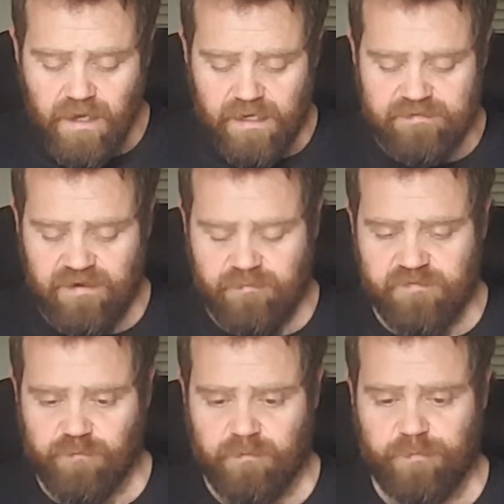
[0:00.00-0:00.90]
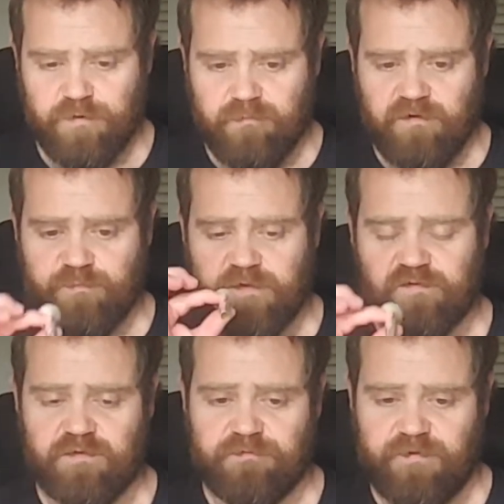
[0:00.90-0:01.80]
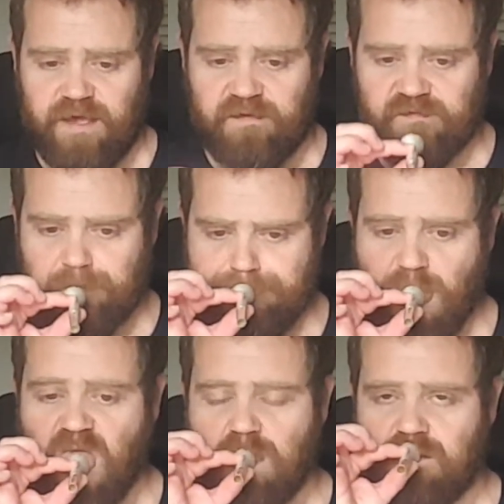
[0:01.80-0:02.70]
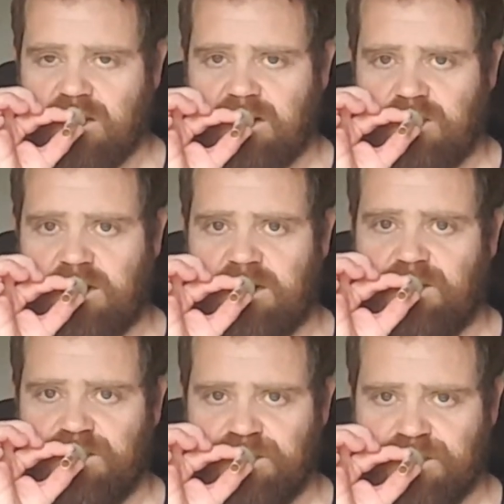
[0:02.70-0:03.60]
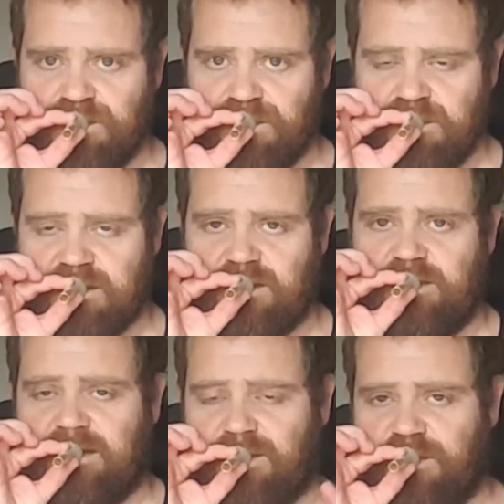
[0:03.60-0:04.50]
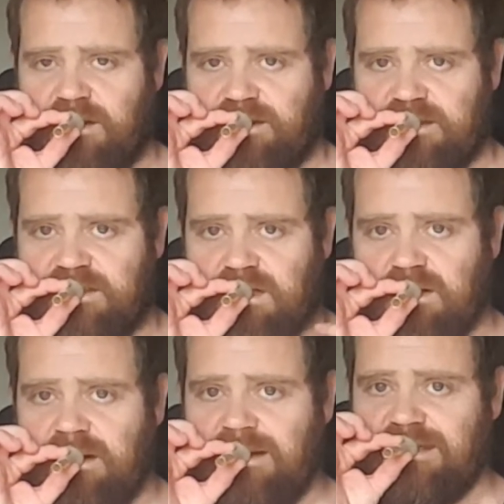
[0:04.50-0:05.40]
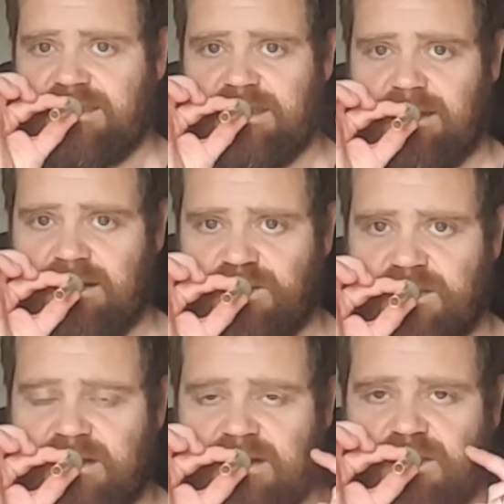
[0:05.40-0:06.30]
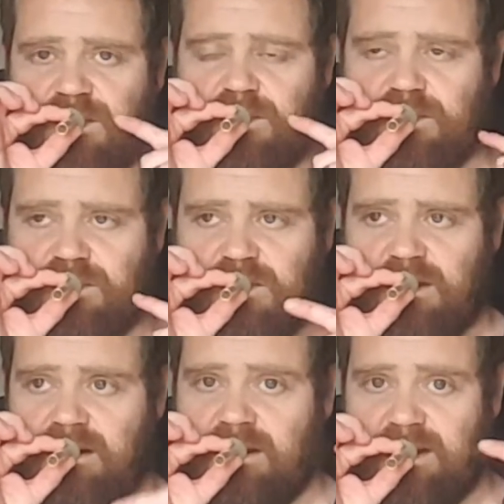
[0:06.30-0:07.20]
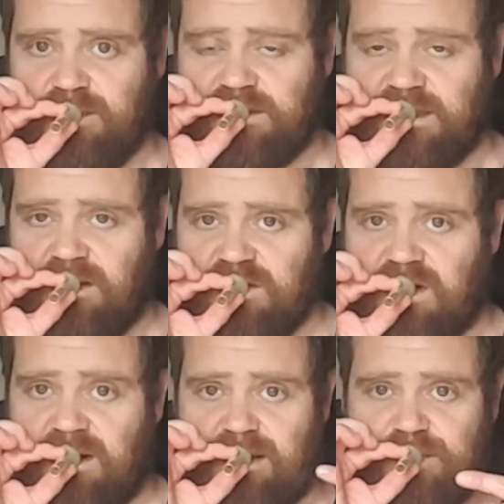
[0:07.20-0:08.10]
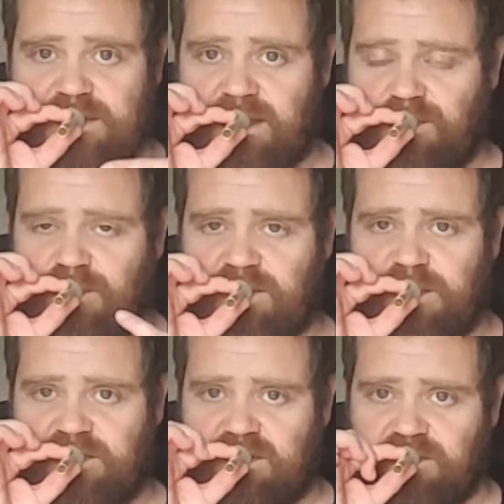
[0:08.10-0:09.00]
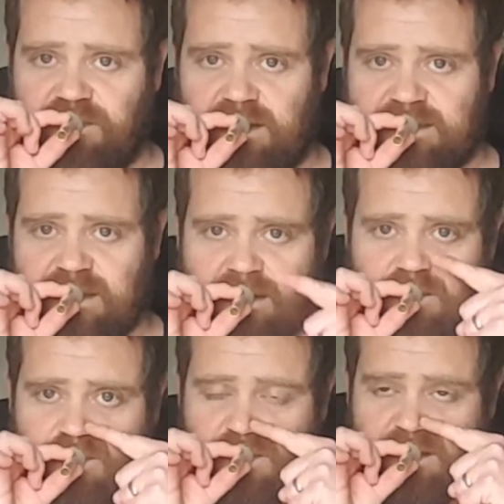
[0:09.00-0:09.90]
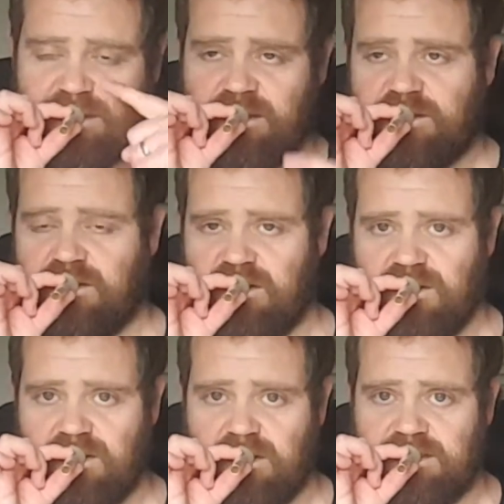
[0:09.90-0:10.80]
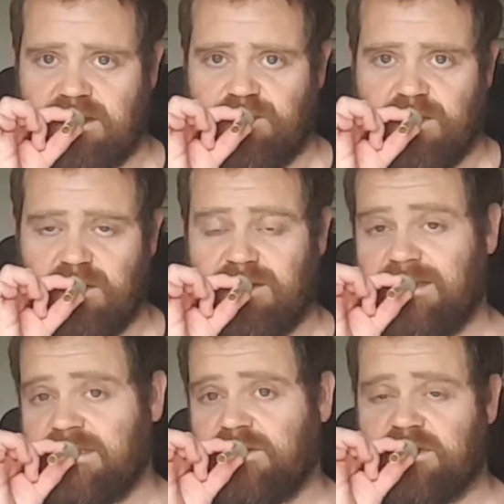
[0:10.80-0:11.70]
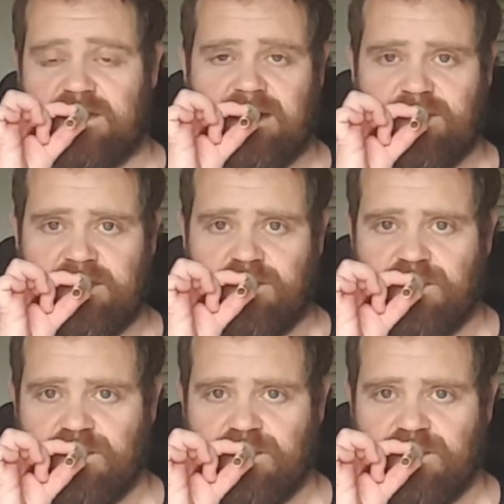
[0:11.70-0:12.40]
in terms of when we put the mouthpiece on the face, when we've got a and then we take a breath in. So, set up, do your M sound or M shape, mouthpiece on the face, breath in through the nose and blow. And this is what should happen.